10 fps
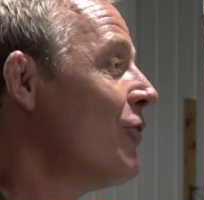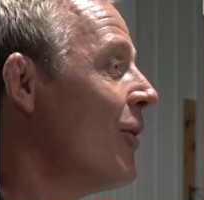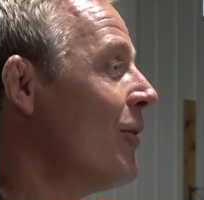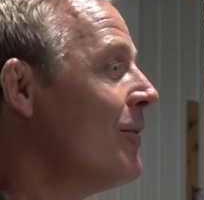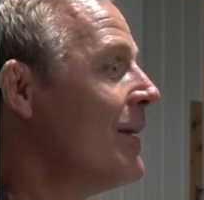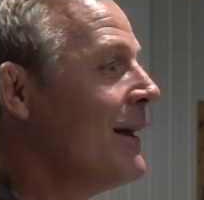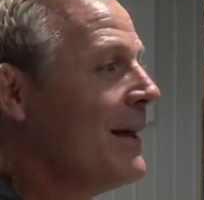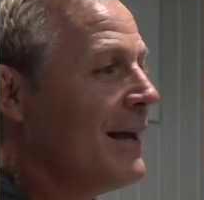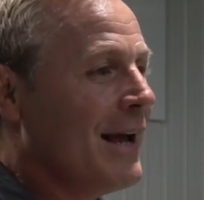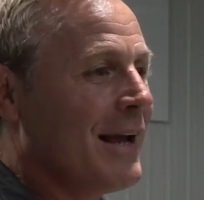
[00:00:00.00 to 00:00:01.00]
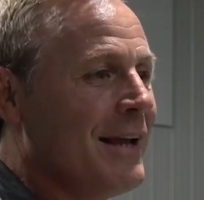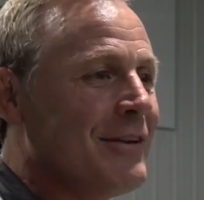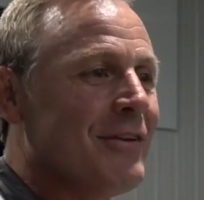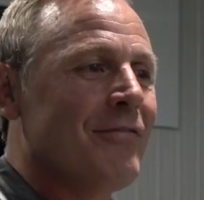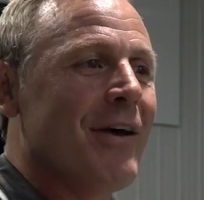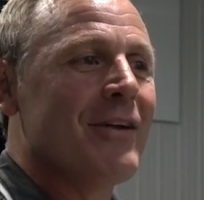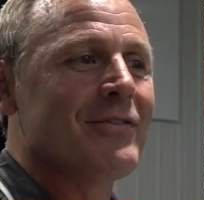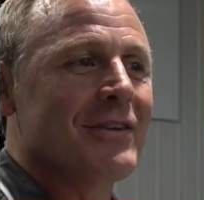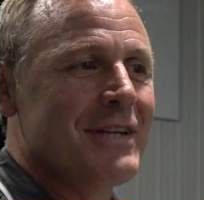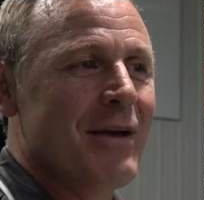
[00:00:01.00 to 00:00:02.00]
So I get to the
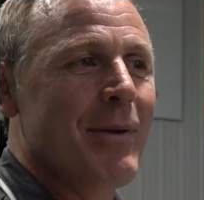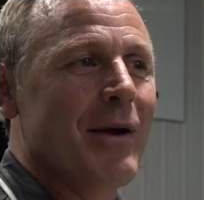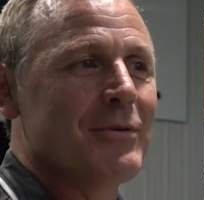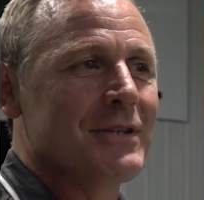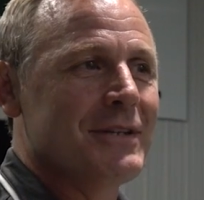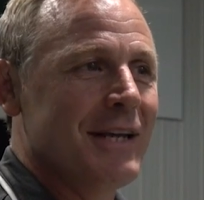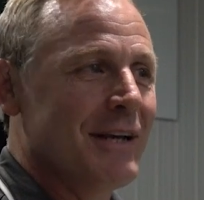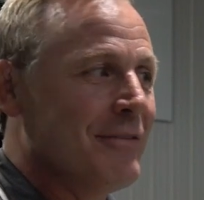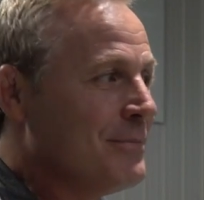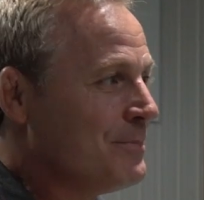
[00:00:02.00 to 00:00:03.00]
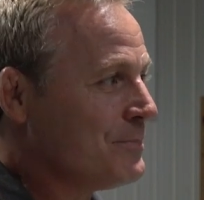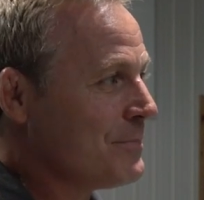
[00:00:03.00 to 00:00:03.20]
finals. I step out with Saitiev,